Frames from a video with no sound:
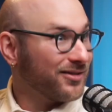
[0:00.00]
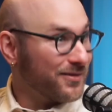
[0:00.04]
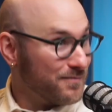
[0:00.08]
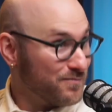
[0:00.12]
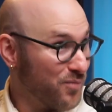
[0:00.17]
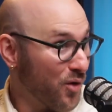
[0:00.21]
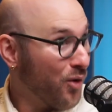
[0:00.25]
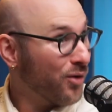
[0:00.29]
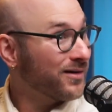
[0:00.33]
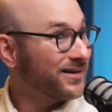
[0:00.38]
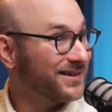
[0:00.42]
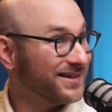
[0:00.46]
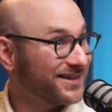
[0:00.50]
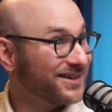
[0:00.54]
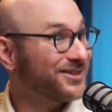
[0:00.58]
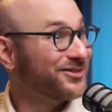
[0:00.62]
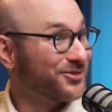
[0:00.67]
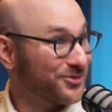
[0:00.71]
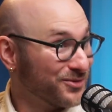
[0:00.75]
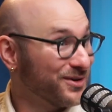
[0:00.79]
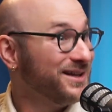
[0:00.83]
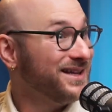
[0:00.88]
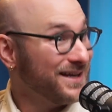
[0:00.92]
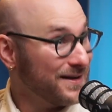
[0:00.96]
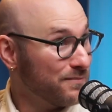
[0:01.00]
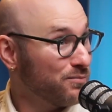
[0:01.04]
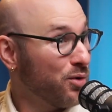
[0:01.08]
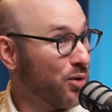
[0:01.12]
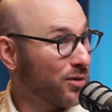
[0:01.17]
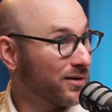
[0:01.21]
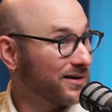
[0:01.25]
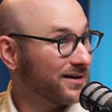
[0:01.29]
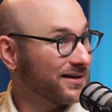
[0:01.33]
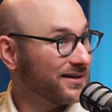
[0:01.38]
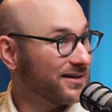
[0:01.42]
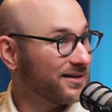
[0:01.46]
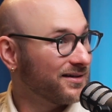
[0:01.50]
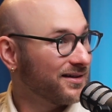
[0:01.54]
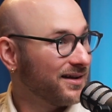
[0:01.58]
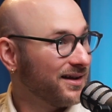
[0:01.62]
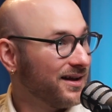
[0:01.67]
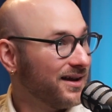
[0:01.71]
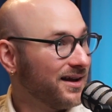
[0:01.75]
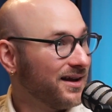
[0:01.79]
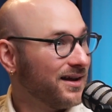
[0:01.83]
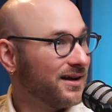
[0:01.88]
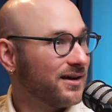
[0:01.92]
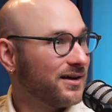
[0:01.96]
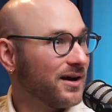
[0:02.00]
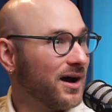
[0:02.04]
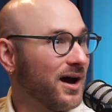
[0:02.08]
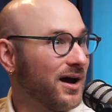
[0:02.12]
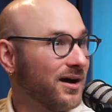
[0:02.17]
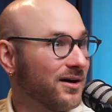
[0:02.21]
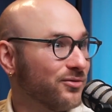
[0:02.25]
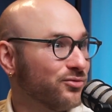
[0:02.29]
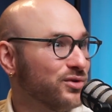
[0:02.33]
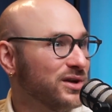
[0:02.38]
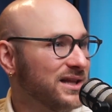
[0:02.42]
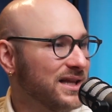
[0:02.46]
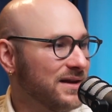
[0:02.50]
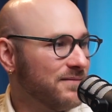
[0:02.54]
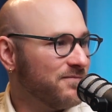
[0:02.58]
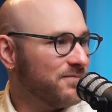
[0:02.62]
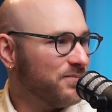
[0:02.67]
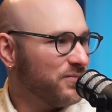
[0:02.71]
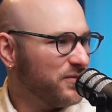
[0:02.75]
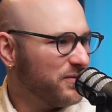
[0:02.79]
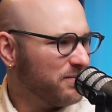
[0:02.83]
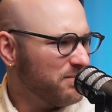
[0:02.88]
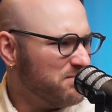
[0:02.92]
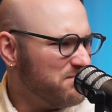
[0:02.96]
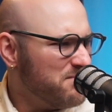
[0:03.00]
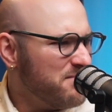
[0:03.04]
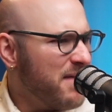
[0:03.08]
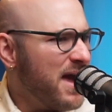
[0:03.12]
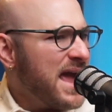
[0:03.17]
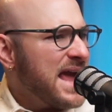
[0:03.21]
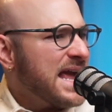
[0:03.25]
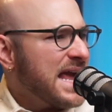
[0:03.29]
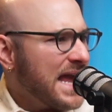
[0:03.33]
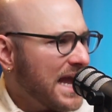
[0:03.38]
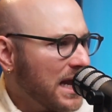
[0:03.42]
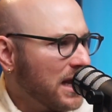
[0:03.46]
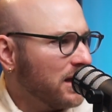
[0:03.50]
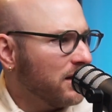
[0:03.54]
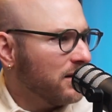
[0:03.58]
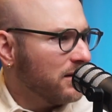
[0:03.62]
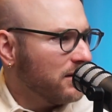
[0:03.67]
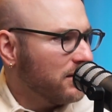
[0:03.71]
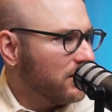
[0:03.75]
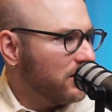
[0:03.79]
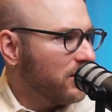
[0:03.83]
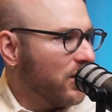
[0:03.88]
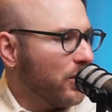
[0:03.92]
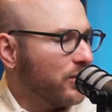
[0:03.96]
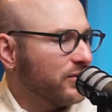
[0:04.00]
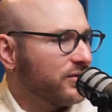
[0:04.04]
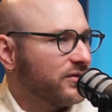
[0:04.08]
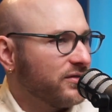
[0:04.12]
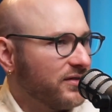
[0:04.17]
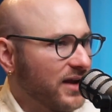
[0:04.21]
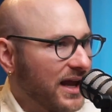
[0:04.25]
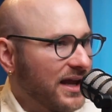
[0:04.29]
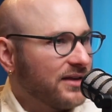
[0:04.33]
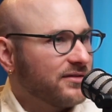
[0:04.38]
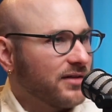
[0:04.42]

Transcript: important. It's really important. Uh, really making those stakes